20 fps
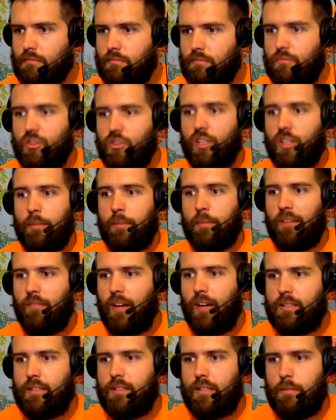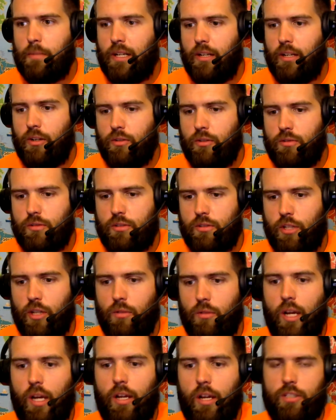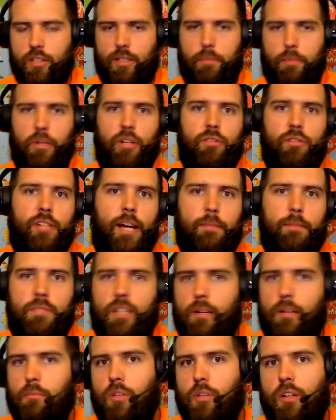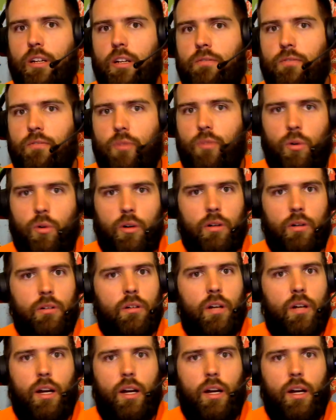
So they might find somebody who's, you know, somebody who types in, I'm looking for,